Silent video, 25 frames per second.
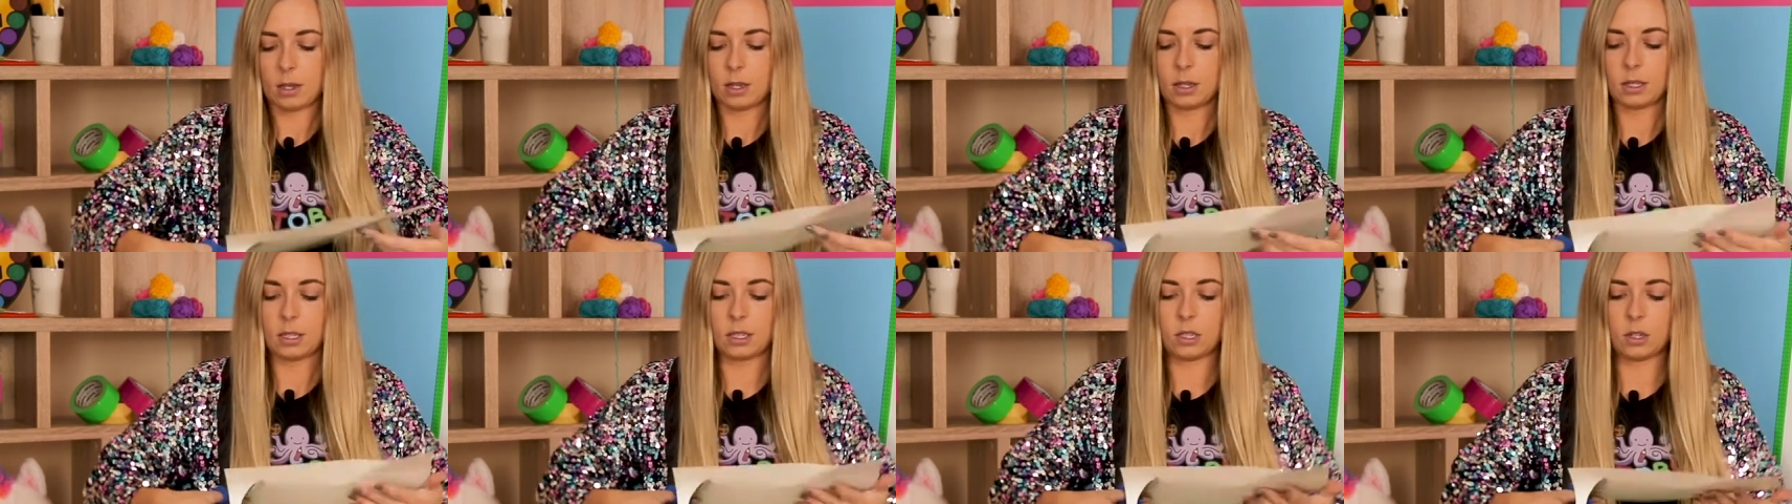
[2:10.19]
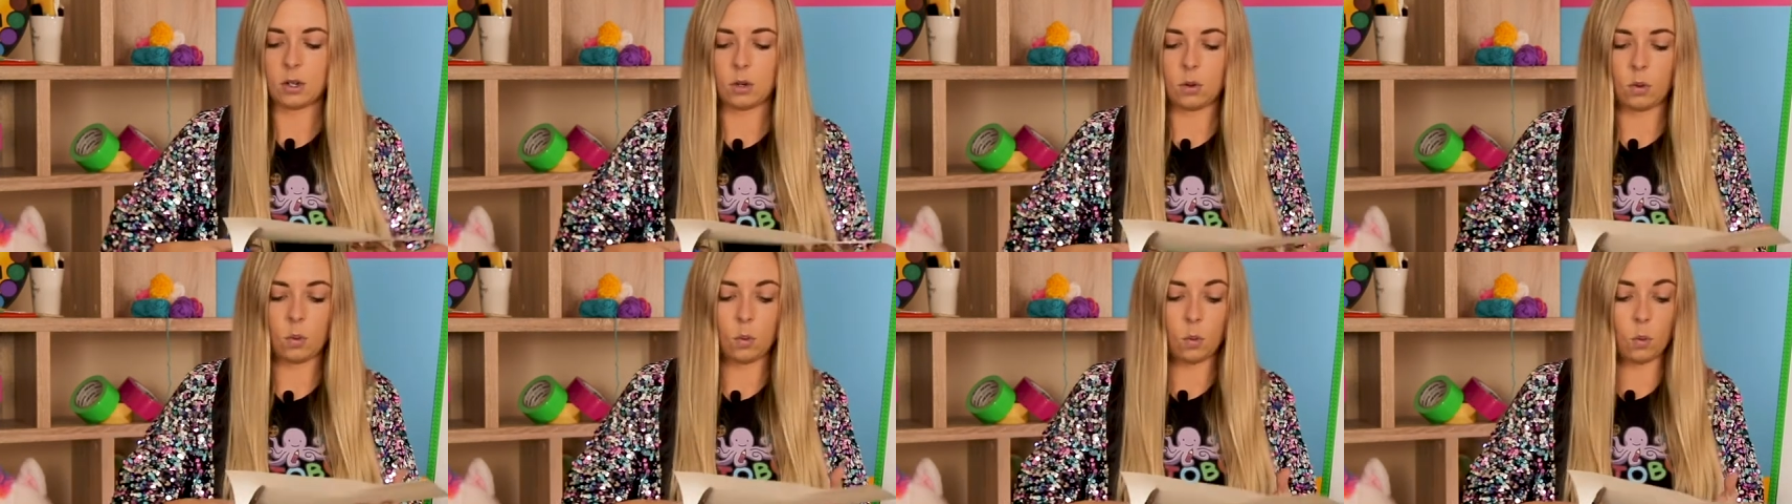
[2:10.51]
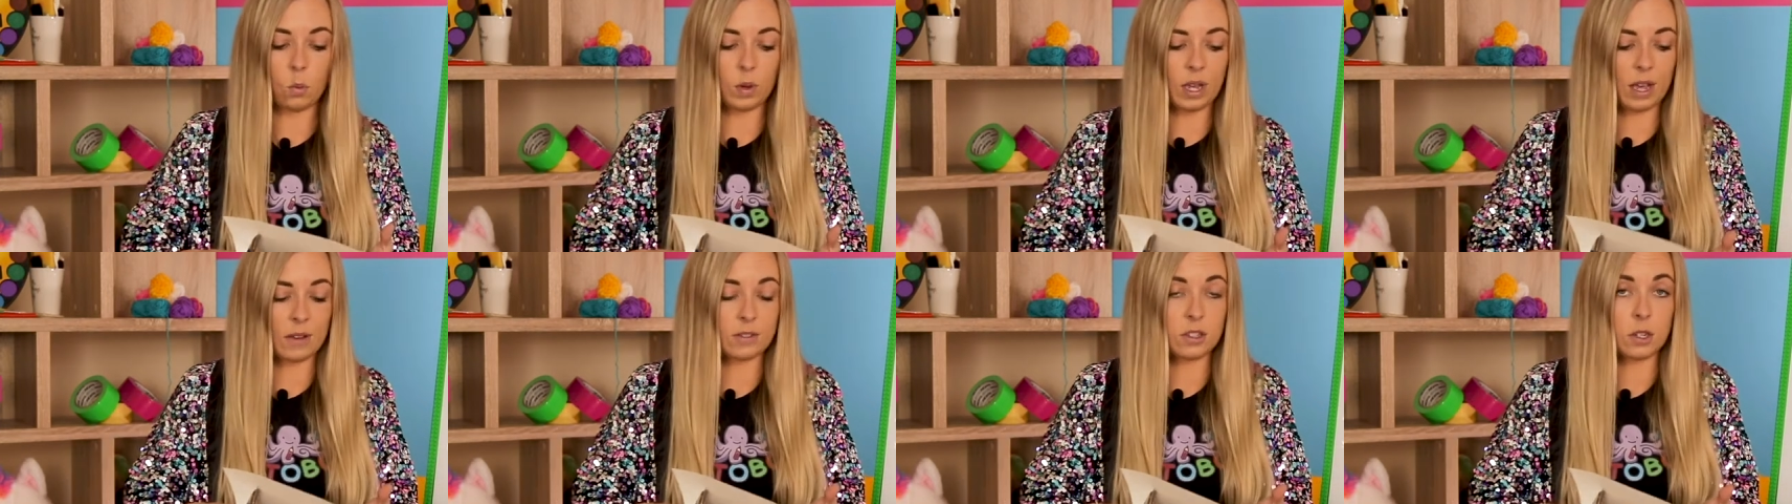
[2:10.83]
So
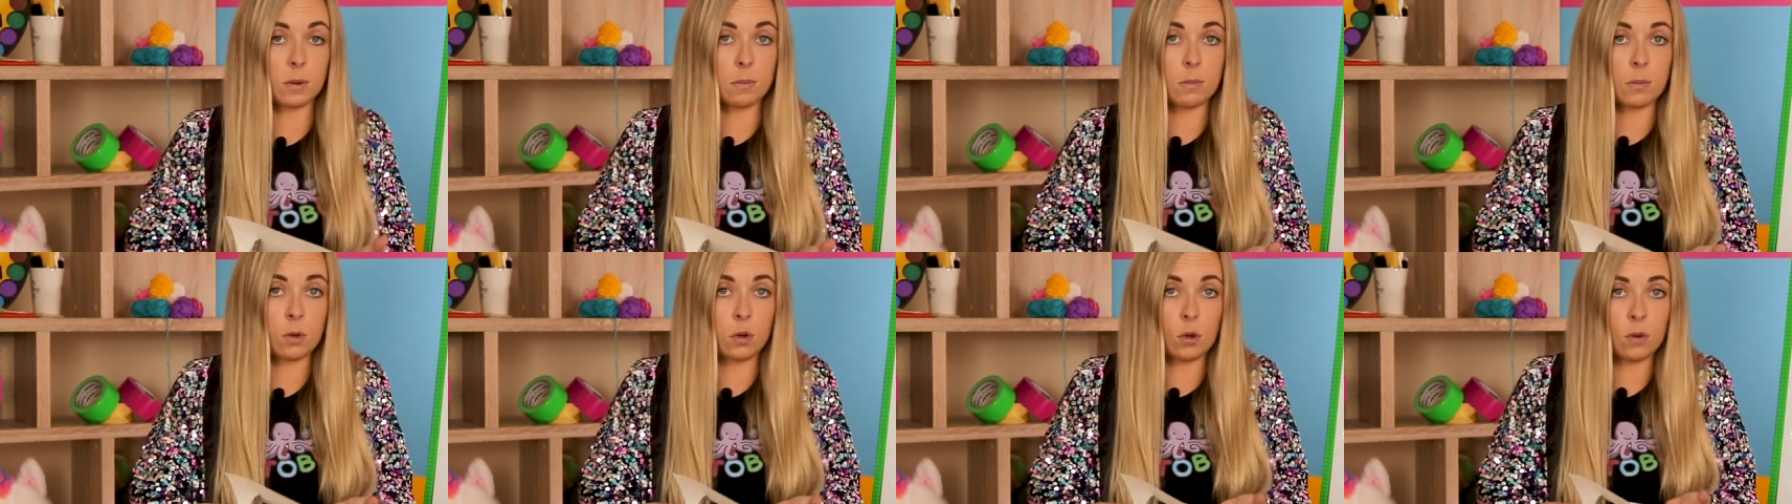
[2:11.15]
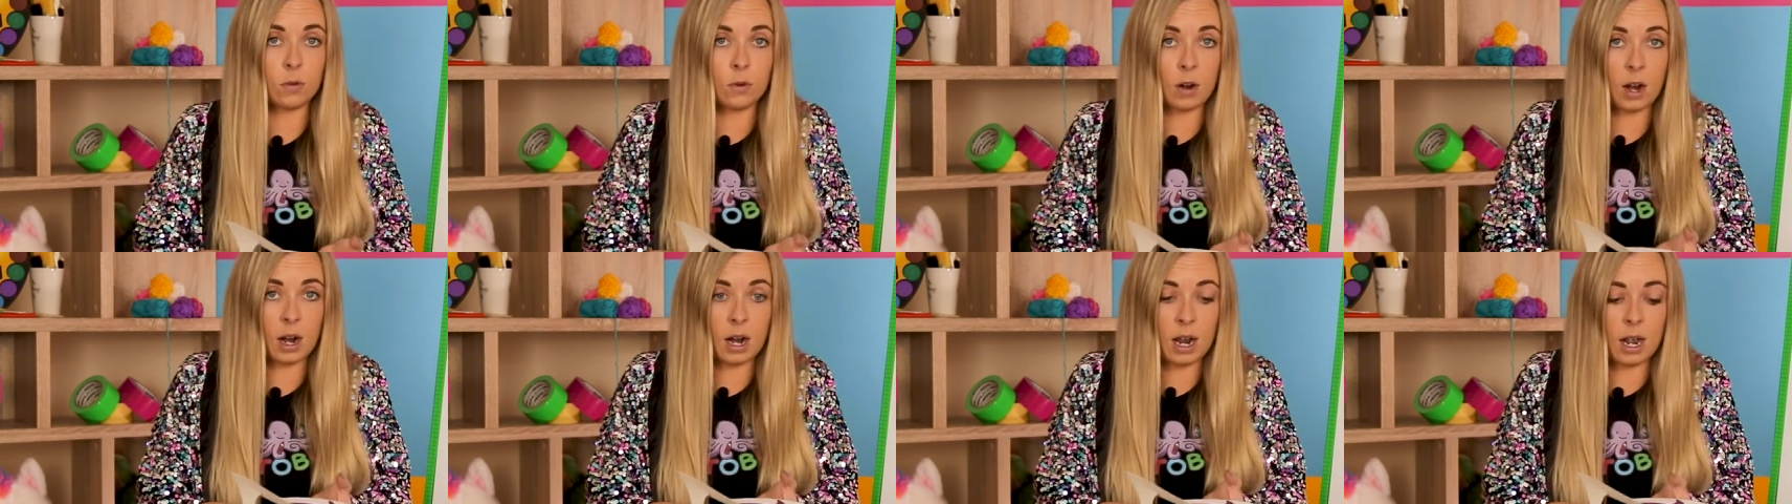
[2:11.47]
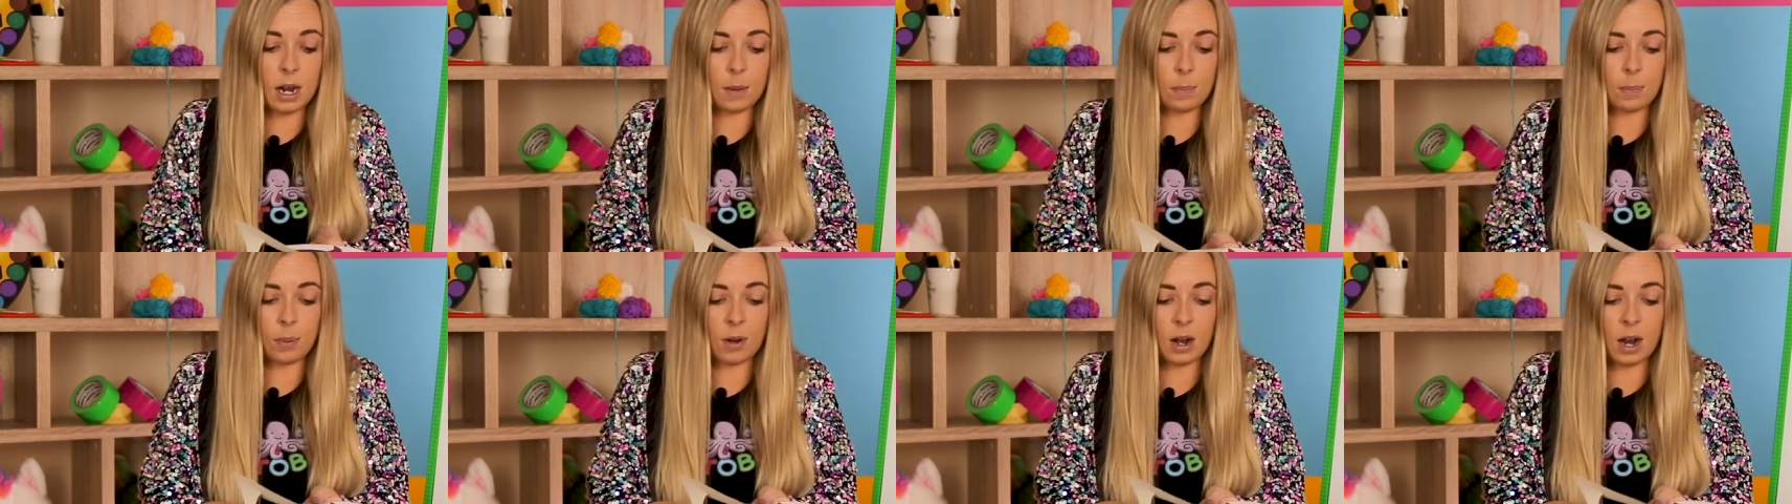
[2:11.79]
we have to move our
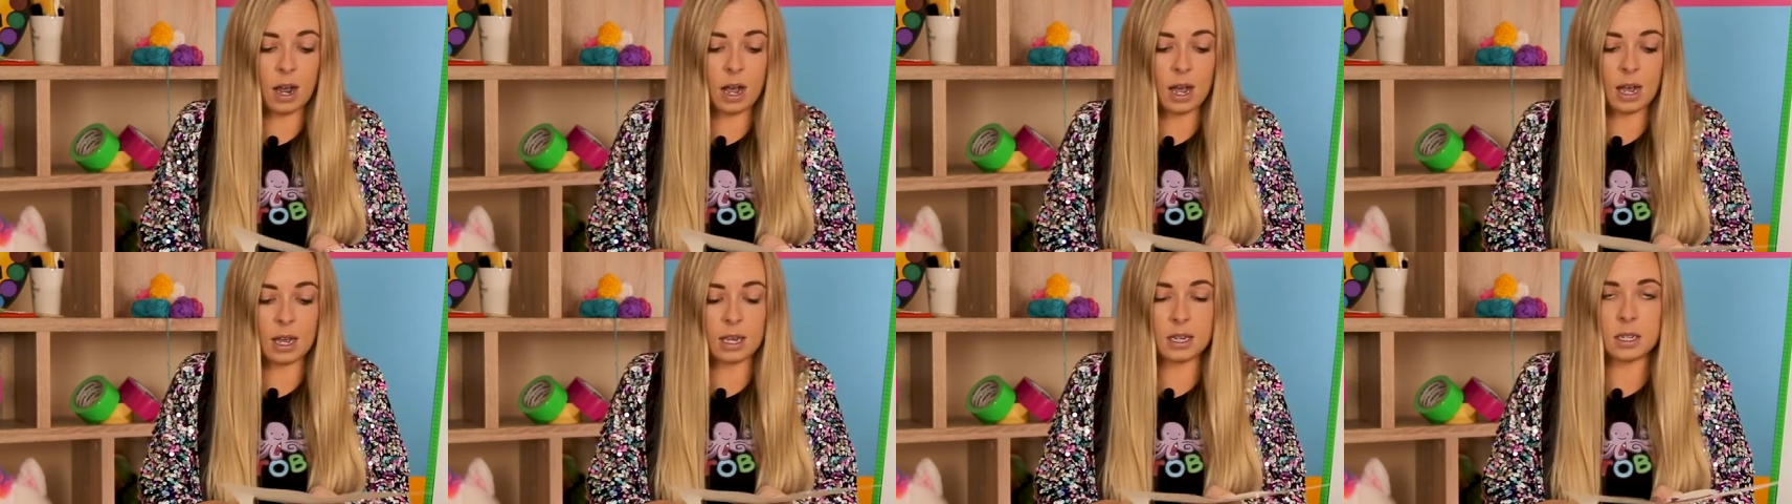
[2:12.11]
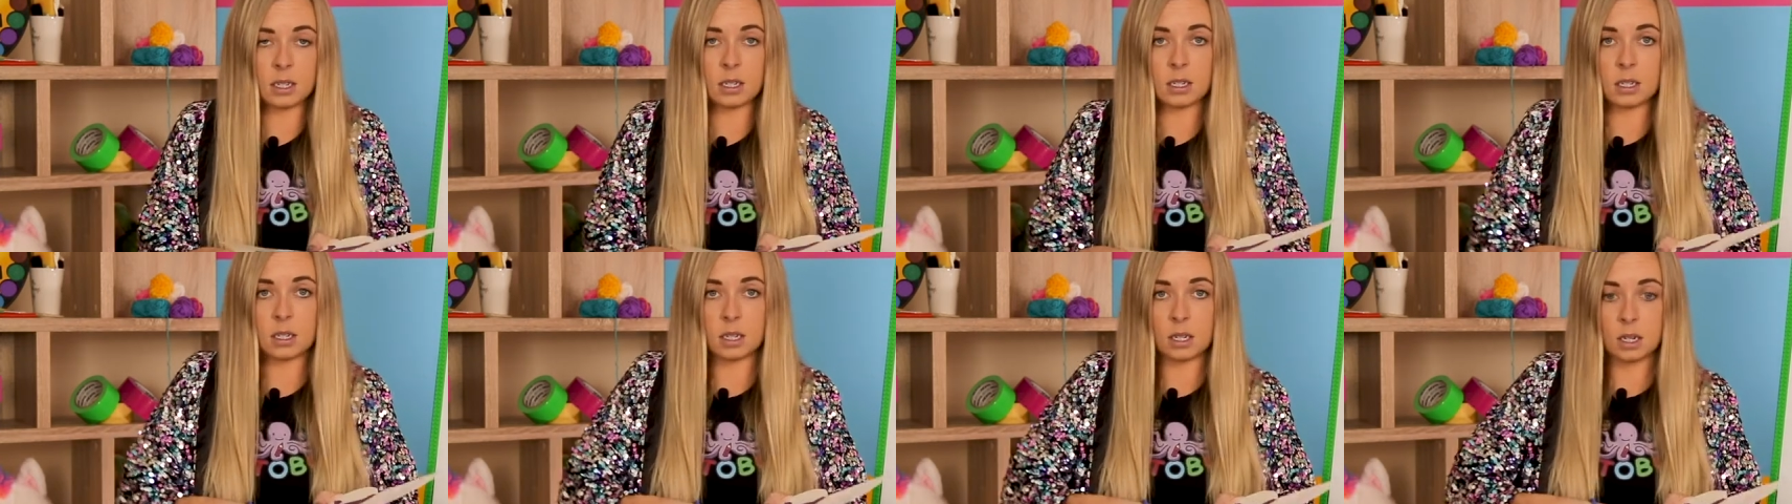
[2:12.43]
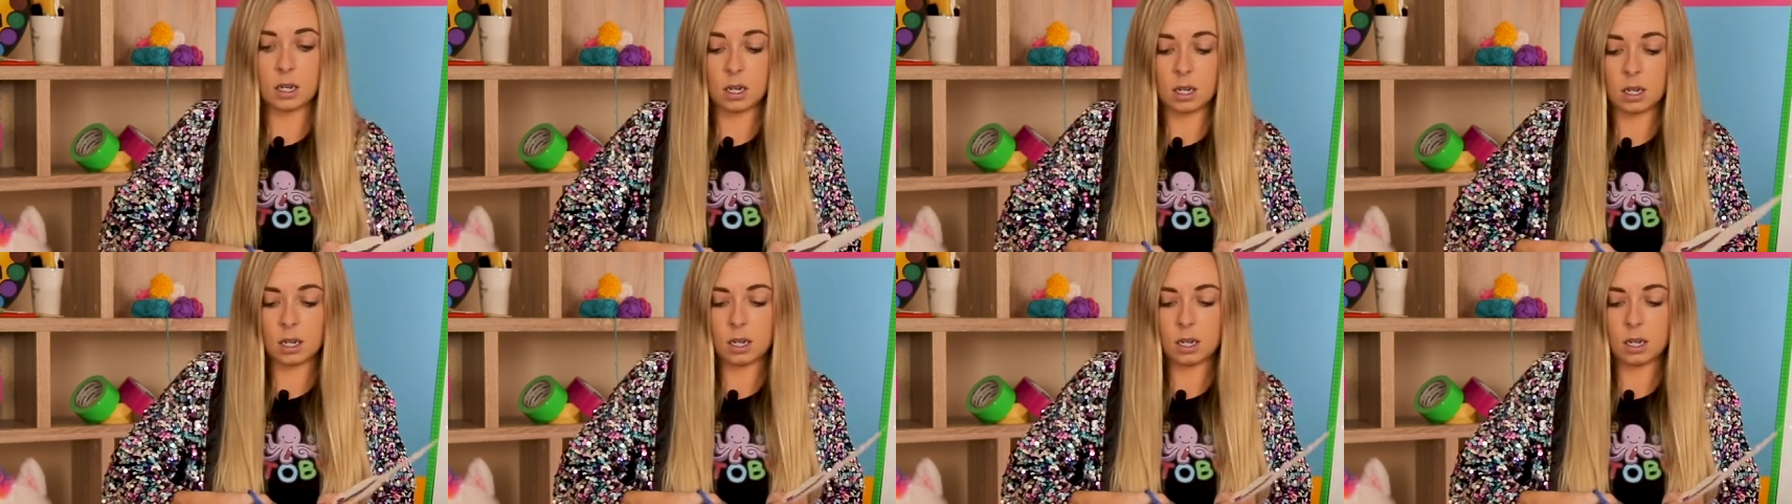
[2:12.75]
helper hand,